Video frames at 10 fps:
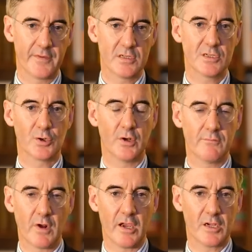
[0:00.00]
And this is surely
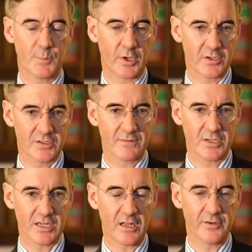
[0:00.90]
right, because the
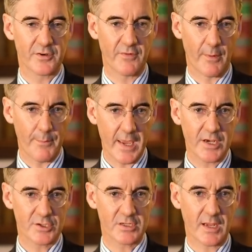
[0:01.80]
result of a
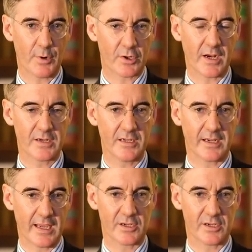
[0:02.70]
major democratic